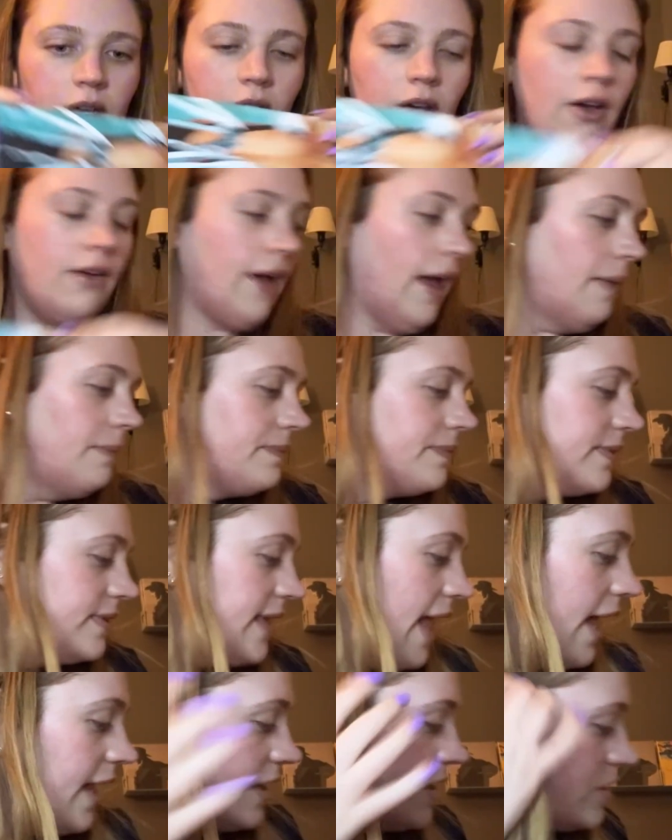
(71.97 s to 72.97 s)
Okay,
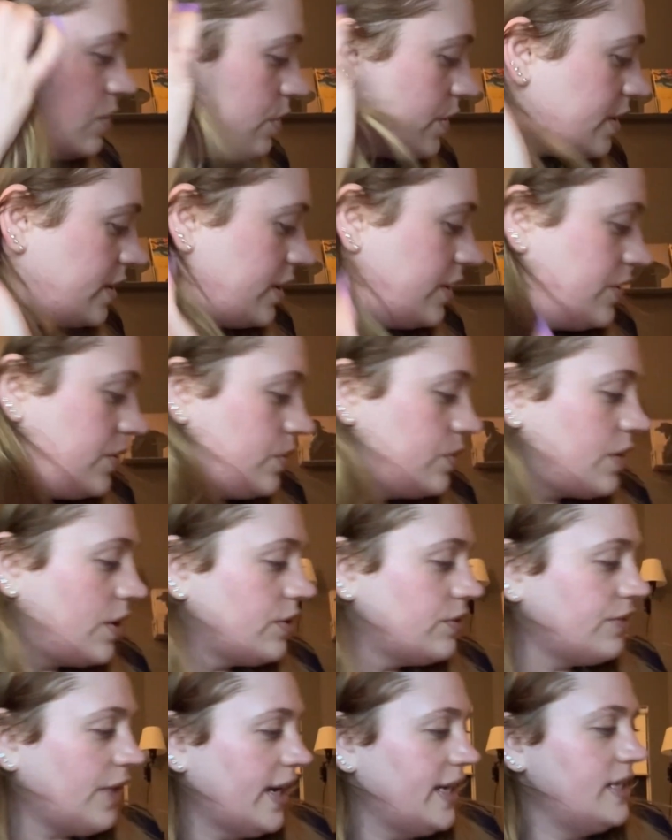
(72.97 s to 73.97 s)
next we're gonna use our
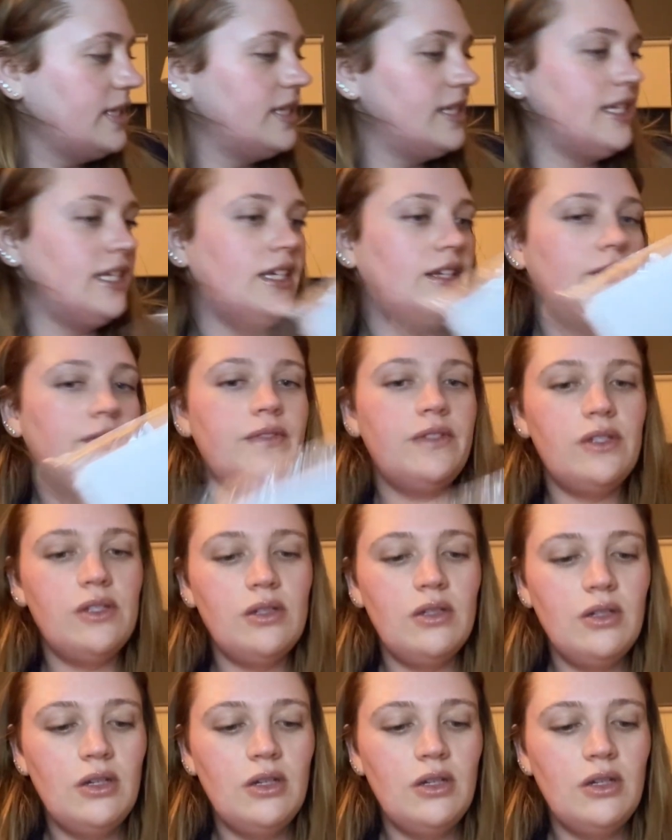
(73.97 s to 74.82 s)
rice sleeves.